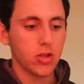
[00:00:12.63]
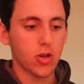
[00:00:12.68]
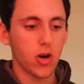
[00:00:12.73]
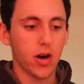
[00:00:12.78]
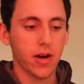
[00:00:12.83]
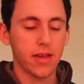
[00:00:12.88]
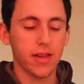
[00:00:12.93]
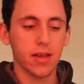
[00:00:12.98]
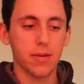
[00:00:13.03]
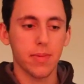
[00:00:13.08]

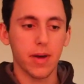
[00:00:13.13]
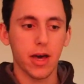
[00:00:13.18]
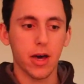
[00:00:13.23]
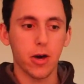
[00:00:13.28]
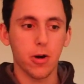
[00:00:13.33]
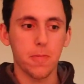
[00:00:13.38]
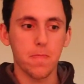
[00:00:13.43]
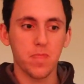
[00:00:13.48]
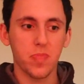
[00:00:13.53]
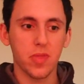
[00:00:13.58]
talking
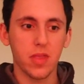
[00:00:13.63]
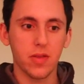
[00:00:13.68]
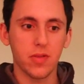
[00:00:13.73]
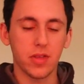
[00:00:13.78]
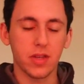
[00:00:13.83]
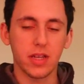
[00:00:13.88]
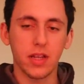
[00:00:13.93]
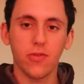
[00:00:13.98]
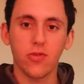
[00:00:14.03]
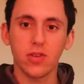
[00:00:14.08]
about
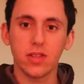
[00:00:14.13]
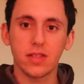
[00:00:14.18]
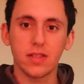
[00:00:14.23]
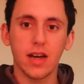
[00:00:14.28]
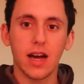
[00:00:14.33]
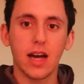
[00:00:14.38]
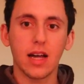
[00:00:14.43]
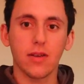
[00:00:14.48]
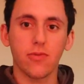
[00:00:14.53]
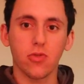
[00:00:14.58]
the different
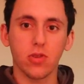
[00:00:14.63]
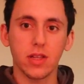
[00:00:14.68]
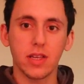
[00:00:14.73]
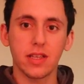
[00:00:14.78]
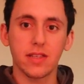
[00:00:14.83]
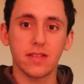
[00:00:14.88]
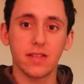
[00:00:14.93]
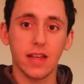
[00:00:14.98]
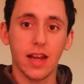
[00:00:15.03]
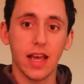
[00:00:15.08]
style of
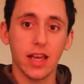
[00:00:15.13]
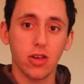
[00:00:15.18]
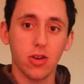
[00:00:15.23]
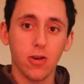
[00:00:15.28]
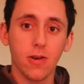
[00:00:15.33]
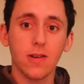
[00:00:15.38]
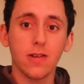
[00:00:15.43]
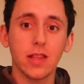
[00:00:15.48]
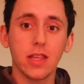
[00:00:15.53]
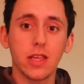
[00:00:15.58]
release that I
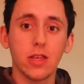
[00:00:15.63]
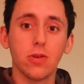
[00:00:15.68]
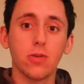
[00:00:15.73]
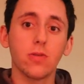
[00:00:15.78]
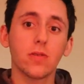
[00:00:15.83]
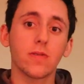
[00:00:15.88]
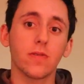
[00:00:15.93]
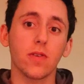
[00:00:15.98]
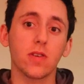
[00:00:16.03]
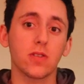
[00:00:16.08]
currently
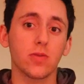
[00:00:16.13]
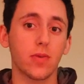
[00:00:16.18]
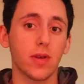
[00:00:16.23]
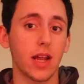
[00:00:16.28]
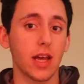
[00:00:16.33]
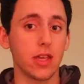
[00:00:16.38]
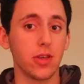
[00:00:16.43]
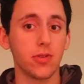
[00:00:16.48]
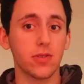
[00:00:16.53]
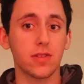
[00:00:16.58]
use versus
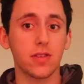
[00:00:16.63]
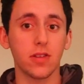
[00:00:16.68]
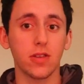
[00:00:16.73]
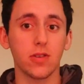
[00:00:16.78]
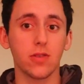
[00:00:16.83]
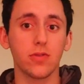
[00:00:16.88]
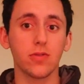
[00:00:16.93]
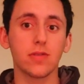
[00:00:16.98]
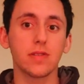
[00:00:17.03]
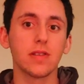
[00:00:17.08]
what I used to
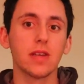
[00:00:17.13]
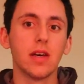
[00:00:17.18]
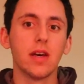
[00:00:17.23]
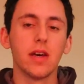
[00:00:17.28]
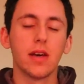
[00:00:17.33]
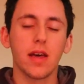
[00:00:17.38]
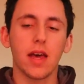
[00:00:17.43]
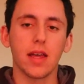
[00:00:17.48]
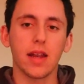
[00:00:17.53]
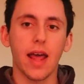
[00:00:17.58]
use,
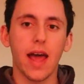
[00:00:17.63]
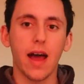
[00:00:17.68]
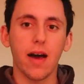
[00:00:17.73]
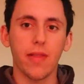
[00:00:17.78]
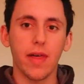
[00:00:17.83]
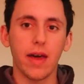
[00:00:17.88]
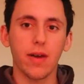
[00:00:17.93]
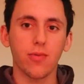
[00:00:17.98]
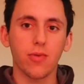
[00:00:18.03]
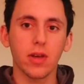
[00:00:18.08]
and
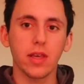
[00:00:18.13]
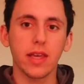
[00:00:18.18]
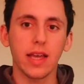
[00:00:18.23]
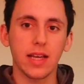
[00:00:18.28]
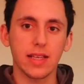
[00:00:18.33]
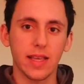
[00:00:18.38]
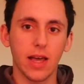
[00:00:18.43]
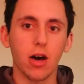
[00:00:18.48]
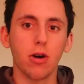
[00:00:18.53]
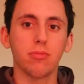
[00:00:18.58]
how that really
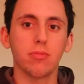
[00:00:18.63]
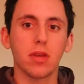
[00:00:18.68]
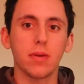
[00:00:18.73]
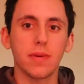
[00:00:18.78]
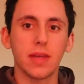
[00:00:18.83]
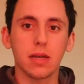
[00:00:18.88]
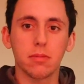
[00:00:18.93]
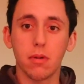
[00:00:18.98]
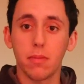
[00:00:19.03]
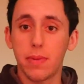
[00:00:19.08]
has helped me
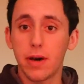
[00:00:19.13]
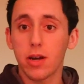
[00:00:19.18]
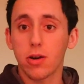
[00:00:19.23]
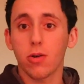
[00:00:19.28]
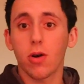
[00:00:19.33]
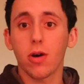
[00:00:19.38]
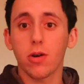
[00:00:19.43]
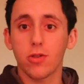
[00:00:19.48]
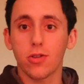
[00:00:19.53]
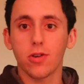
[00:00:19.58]
become a
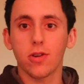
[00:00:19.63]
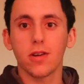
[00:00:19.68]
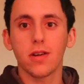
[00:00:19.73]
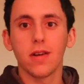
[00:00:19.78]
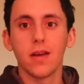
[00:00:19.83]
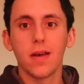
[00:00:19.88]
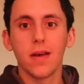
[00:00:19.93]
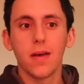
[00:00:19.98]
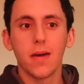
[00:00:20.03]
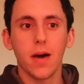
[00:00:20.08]
better
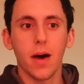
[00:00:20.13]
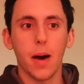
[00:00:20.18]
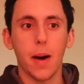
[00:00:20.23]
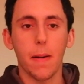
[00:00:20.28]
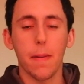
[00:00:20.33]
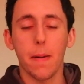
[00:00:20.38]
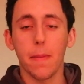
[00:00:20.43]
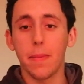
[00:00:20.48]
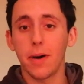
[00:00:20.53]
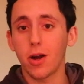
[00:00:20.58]
archer,
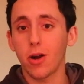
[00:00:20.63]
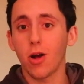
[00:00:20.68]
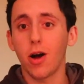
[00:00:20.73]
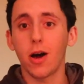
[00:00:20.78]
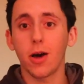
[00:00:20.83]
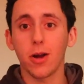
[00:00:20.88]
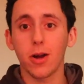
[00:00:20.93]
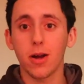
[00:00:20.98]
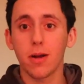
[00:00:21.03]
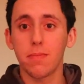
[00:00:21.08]
a better
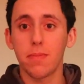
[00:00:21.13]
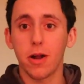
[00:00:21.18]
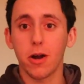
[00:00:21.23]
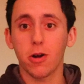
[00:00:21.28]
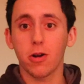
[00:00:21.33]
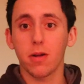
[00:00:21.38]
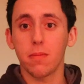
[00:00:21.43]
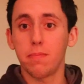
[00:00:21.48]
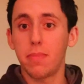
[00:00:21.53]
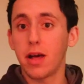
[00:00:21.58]
hunter,
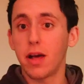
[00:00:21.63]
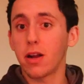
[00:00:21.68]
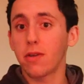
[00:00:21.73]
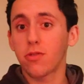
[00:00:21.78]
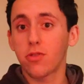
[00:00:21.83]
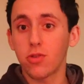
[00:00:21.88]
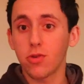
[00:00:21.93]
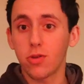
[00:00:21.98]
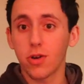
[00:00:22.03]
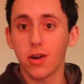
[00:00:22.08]
better
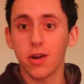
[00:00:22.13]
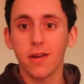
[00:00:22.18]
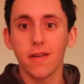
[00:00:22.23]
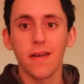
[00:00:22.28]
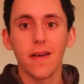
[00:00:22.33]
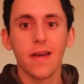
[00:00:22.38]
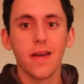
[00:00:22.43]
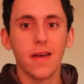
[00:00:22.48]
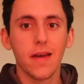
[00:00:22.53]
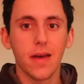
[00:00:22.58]
competitive shooter,
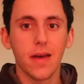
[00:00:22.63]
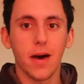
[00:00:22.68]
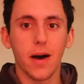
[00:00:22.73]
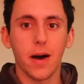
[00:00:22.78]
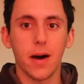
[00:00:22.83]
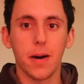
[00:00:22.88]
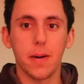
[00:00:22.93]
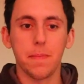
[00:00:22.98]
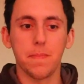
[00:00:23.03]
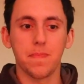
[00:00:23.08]

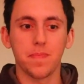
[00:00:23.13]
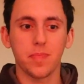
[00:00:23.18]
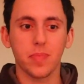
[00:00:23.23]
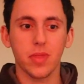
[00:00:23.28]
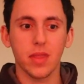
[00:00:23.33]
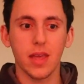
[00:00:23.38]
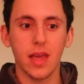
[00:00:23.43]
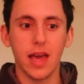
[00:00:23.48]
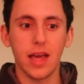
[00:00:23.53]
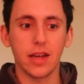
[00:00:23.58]

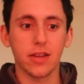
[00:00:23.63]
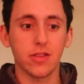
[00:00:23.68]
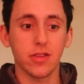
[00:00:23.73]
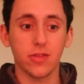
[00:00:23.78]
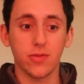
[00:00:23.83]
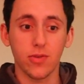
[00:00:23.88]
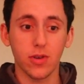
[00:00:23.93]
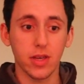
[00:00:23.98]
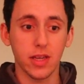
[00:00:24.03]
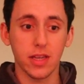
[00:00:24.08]
and
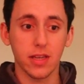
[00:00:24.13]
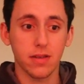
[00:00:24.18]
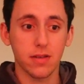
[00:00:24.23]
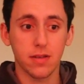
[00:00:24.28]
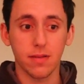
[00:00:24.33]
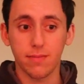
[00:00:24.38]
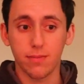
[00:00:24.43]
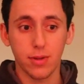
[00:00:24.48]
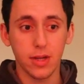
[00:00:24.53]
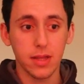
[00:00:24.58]
just really
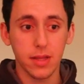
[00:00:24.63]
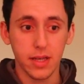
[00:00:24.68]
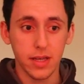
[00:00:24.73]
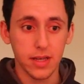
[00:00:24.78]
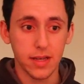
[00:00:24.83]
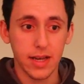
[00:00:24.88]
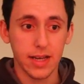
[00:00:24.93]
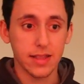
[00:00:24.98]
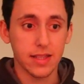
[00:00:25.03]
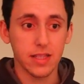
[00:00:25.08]

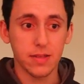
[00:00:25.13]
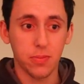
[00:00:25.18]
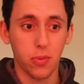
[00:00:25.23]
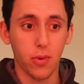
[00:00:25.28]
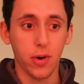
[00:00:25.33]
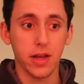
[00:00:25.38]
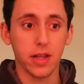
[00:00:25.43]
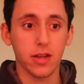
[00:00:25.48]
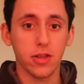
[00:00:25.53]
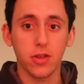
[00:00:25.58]
completely, at this
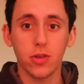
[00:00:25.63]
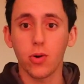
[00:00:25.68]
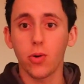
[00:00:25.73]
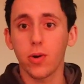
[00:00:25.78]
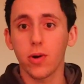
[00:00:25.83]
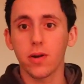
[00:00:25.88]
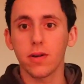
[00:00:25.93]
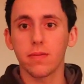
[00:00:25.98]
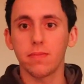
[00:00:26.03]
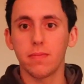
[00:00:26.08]
point,
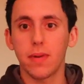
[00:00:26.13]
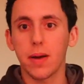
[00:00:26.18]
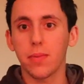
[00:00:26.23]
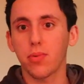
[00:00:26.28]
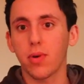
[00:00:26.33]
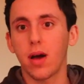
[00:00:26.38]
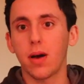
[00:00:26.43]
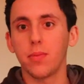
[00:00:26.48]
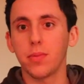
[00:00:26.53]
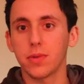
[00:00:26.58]
cured my
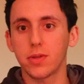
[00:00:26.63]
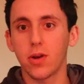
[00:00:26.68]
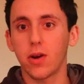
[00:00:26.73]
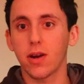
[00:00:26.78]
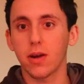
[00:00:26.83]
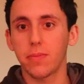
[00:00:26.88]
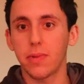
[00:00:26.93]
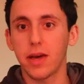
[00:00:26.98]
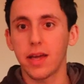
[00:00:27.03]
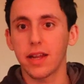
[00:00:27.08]
problem with
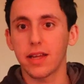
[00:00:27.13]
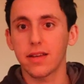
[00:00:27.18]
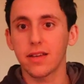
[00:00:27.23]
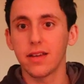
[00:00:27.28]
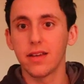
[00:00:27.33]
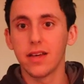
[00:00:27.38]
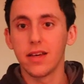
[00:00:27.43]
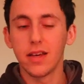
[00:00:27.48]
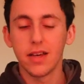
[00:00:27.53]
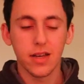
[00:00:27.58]
target panic.
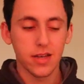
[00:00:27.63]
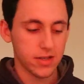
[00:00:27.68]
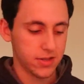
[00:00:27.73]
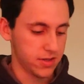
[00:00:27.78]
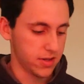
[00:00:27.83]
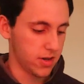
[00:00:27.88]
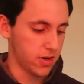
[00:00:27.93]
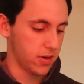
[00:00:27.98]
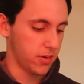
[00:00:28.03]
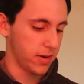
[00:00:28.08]

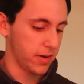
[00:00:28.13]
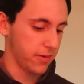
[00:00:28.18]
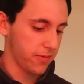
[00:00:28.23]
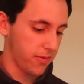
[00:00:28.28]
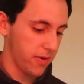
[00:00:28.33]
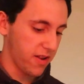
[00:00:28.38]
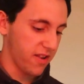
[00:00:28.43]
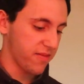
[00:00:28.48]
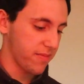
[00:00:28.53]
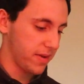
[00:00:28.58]
So in
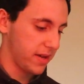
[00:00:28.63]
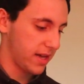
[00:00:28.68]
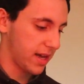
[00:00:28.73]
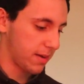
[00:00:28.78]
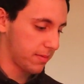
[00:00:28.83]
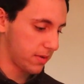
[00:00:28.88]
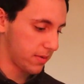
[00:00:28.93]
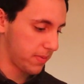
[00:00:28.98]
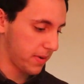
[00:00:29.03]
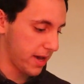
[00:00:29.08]
front of me,
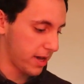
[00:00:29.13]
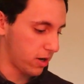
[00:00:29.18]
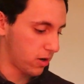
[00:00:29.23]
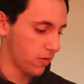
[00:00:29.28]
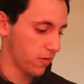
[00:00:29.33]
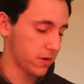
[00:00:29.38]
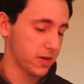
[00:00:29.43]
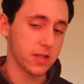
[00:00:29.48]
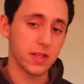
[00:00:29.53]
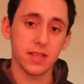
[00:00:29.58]
I'm going to pan
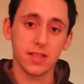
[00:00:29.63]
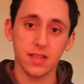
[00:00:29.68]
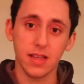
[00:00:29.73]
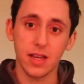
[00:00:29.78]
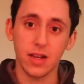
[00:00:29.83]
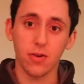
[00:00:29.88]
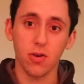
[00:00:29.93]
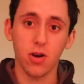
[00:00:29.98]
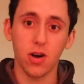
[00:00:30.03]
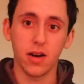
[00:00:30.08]
over to this
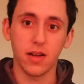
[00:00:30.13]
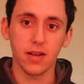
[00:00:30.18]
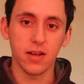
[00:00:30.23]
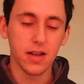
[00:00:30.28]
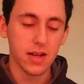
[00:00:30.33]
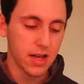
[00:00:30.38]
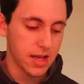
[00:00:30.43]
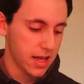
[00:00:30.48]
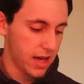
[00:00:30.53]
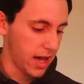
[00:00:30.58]
later on,
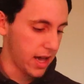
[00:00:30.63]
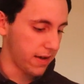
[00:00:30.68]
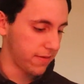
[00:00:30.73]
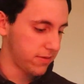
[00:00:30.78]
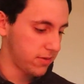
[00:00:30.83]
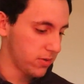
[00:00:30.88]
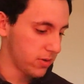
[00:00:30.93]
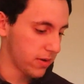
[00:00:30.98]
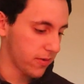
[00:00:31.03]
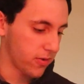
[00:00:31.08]
I
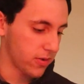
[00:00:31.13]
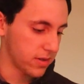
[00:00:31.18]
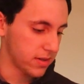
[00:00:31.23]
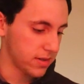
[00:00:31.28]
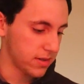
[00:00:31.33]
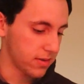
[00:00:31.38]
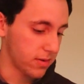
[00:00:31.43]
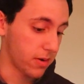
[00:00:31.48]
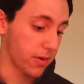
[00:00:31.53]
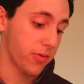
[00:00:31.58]
have three
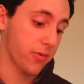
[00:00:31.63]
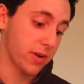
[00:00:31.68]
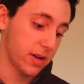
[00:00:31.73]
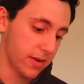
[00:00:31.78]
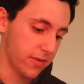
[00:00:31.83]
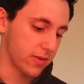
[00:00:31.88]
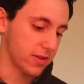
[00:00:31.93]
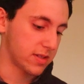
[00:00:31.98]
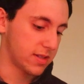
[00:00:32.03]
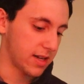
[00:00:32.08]

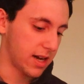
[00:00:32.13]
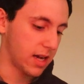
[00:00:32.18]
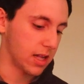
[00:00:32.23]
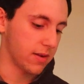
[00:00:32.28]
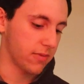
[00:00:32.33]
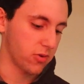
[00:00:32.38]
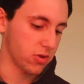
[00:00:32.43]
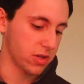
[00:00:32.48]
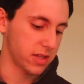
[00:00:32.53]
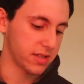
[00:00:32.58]
different style
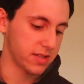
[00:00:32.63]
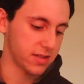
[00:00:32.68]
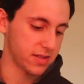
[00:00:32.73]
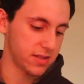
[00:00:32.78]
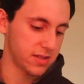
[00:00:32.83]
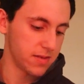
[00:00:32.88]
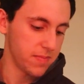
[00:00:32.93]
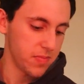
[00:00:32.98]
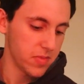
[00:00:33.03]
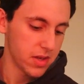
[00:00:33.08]
of
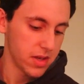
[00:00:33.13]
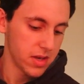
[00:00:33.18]
releases.